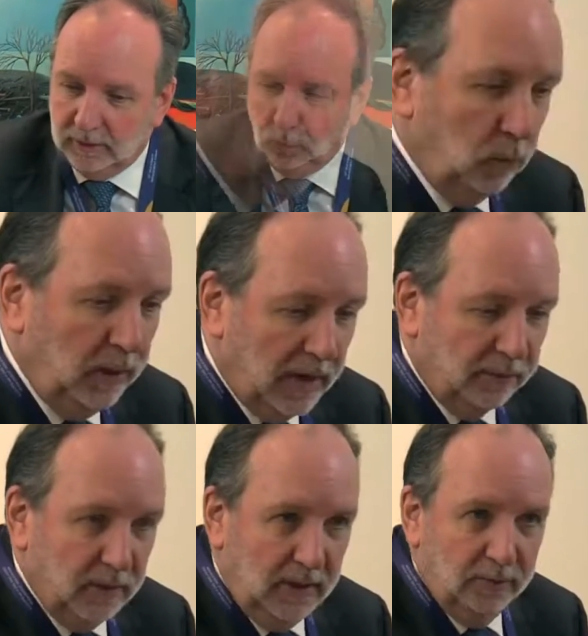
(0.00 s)
We have
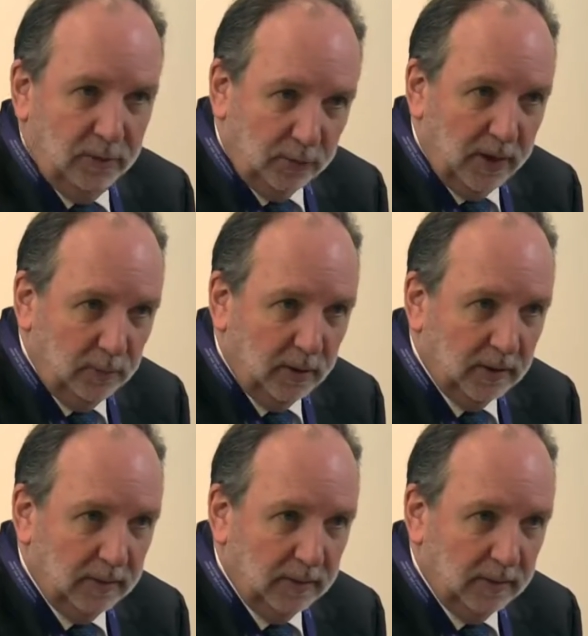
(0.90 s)
to give the framework